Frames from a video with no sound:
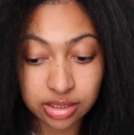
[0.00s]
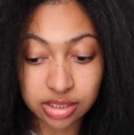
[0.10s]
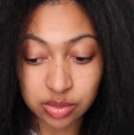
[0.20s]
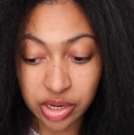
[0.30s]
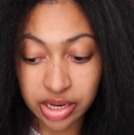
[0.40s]

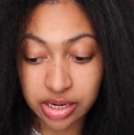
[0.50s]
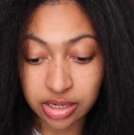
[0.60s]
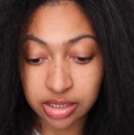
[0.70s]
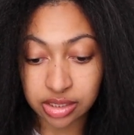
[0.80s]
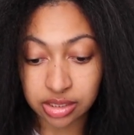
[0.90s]
Cause my
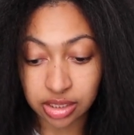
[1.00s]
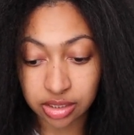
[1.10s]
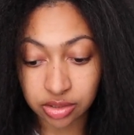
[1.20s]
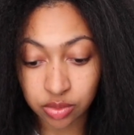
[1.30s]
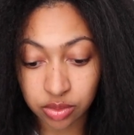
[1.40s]
hair is
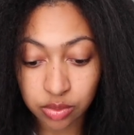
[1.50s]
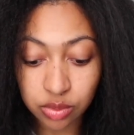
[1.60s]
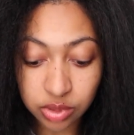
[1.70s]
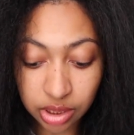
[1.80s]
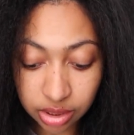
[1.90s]
like short.
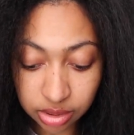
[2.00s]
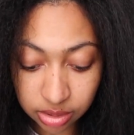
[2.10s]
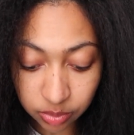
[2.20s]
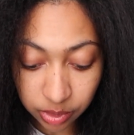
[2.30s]
Oh yes,